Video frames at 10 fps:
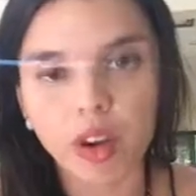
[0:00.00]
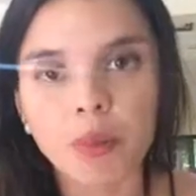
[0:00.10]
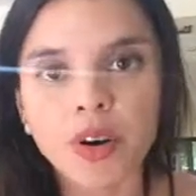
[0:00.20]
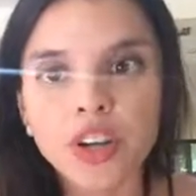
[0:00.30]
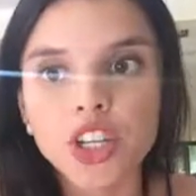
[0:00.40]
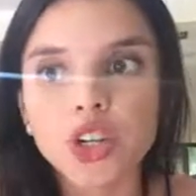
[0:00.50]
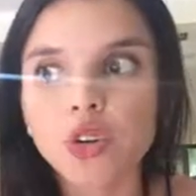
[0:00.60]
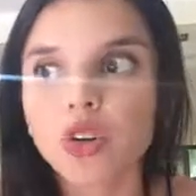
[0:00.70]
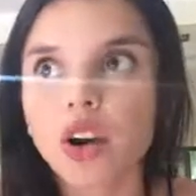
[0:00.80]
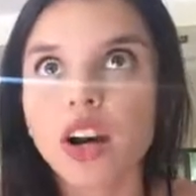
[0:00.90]
But are
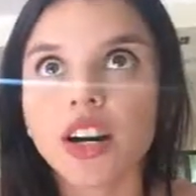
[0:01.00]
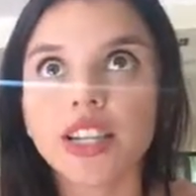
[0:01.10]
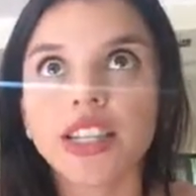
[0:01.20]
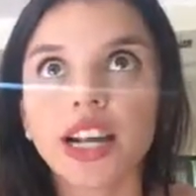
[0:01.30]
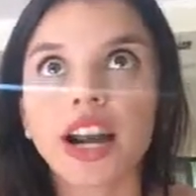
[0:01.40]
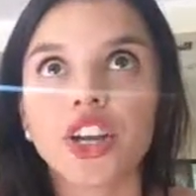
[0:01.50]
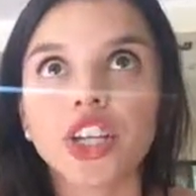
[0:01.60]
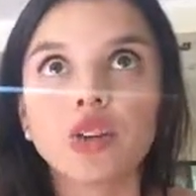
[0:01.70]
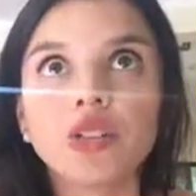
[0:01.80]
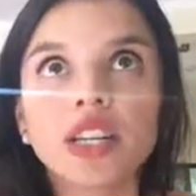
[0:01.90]

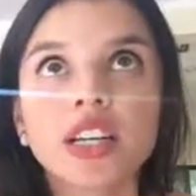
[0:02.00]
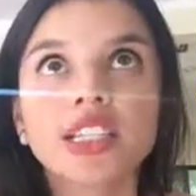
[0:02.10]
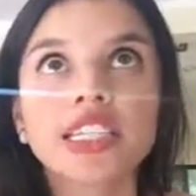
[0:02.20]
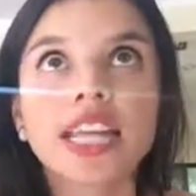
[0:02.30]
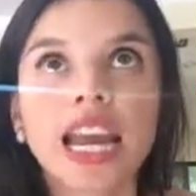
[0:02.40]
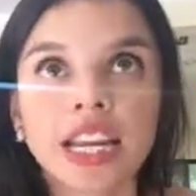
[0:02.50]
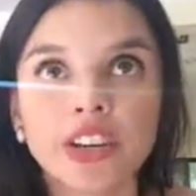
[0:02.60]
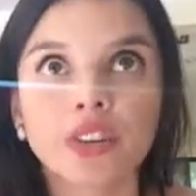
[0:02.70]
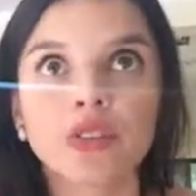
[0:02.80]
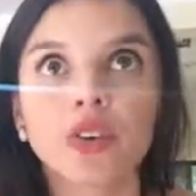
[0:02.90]
you the
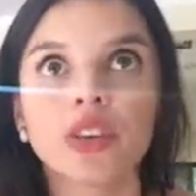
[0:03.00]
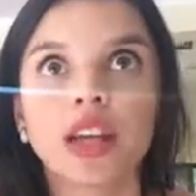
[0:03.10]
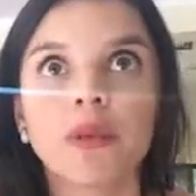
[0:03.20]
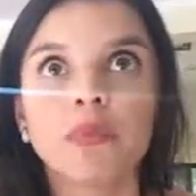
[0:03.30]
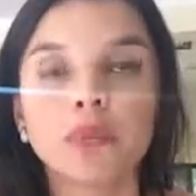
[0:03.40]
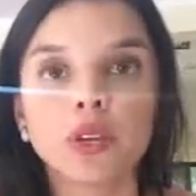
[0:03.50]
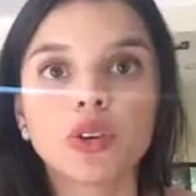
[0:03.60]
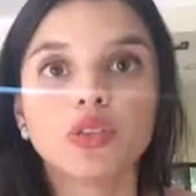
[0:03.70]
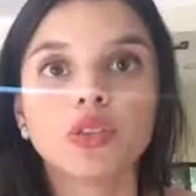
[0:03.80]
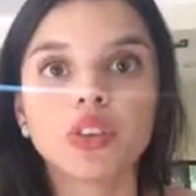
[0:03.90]
container for that
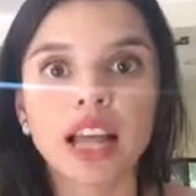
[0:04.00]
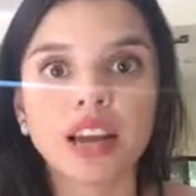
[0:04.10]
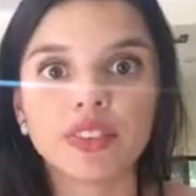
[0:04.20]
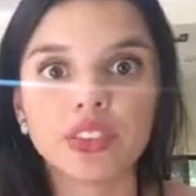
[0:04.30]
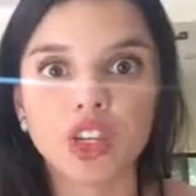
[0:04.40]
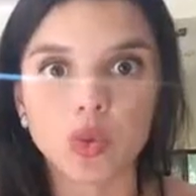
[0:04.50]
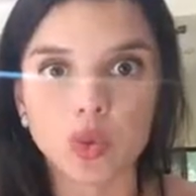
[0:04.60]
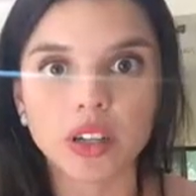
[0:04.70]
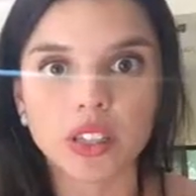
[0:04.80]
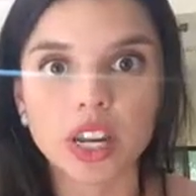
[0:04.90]
beautiful life that you
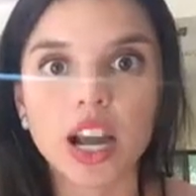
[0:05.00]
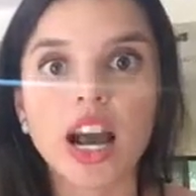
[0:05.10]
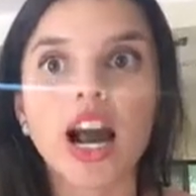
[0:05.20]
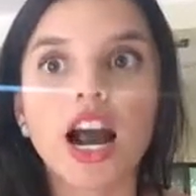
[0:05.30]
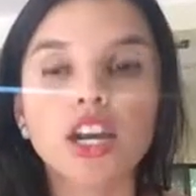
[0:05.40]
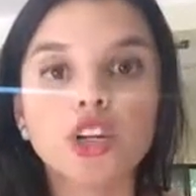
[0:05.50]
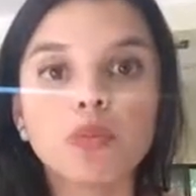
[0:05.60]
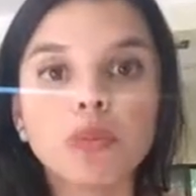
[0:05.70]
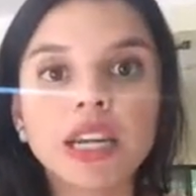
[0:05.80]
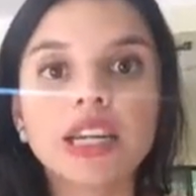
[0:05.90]
want? Are you
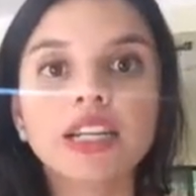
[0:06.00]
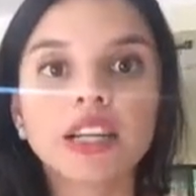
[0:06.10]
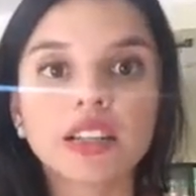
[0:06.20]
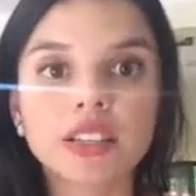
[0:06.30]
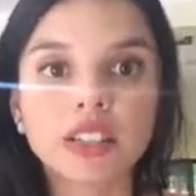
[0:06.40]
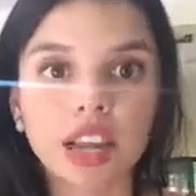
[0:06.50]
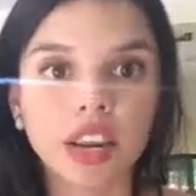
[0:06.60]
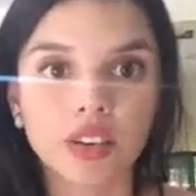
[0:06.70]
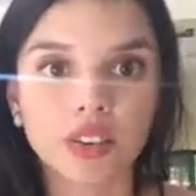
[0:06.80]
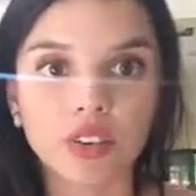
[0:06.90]
being the
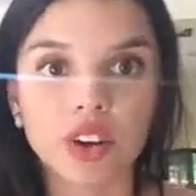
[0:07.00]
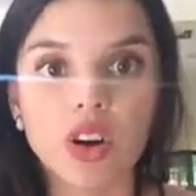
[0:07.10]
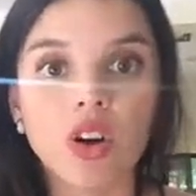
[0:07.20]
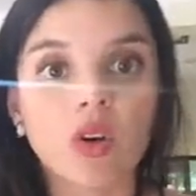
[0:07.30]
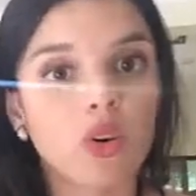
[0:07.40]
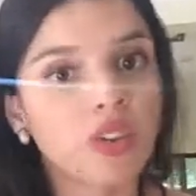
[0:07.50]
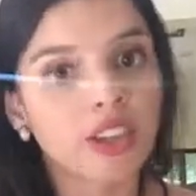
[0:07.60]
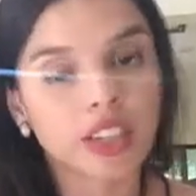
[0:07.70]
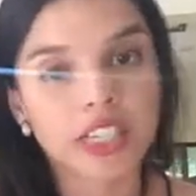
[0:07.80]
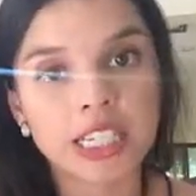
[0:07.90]
container? Or
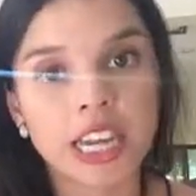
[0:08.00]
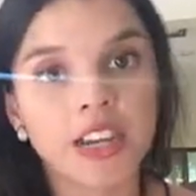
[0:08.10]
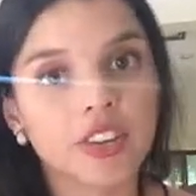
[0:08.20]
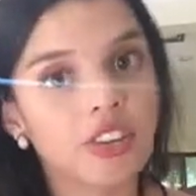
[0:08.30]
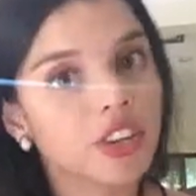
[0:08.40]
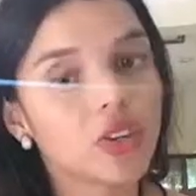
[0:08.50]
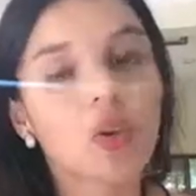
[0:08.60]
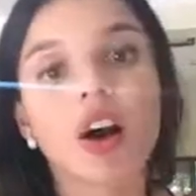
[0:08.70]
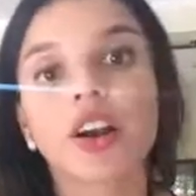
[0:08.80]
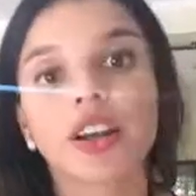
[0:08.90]
the container that
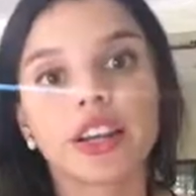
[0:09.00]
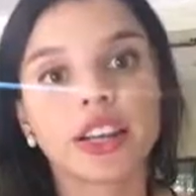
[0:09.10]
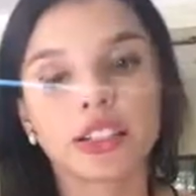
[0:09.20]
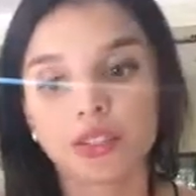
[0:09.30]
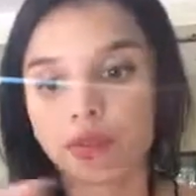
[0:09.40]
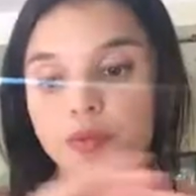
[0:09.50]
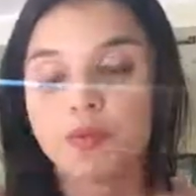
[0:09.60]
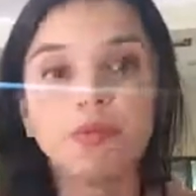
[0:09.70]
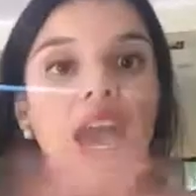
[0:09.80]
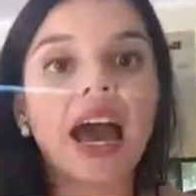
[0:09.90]
you are is
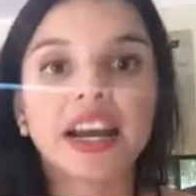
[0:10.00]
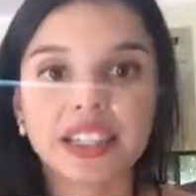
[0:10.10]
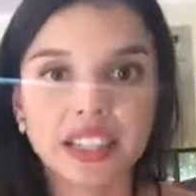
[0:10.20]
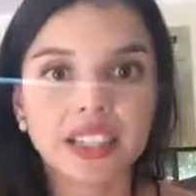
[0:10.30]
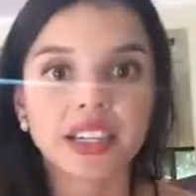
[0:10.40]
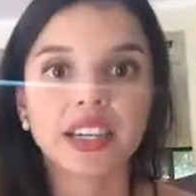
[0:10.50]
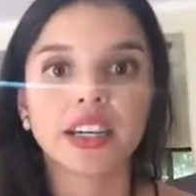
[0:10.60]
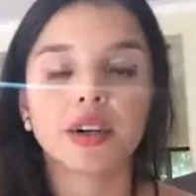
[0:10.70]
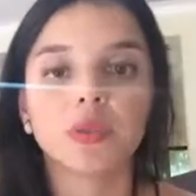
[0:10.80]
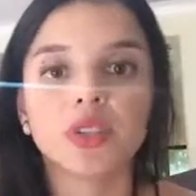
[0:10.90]
packed
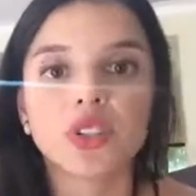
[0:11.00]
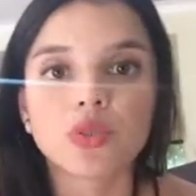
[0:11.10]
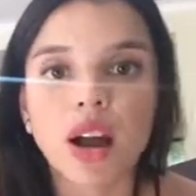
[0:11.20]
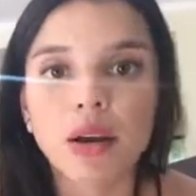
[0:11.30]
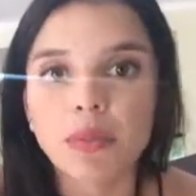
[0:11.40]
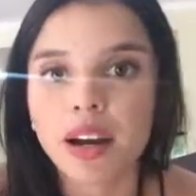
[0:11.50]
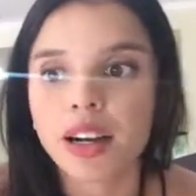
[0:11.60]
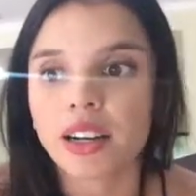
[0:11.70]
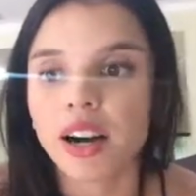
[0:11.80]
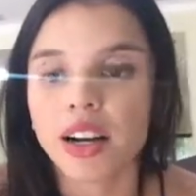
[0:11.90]
with
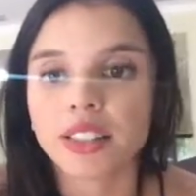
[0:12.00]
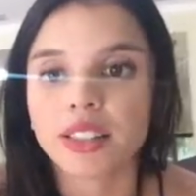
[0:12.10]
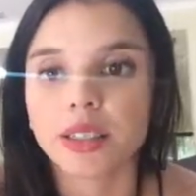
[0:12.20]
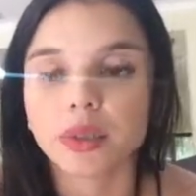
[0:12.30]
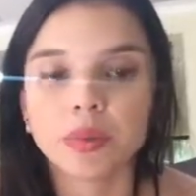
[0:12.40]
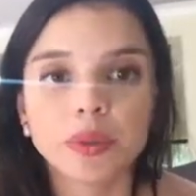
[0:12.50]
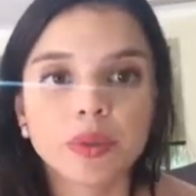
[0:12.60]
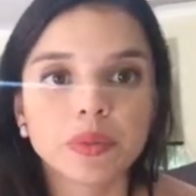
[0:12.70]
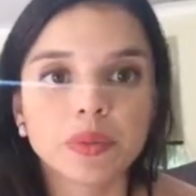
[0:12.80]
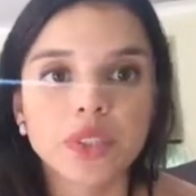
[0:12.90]
drama, gossip,
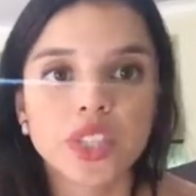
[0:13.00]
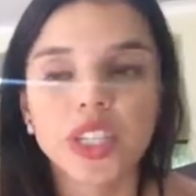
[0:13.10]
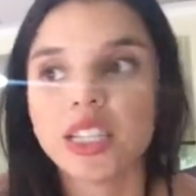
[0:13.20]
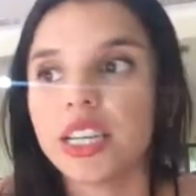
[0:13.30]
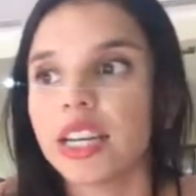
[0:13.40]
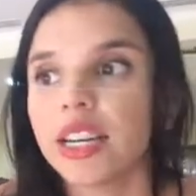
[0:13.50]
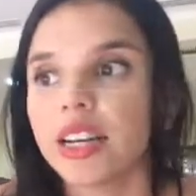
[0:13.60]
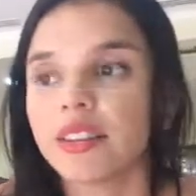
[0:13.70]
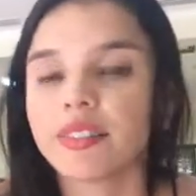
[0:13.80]
she did,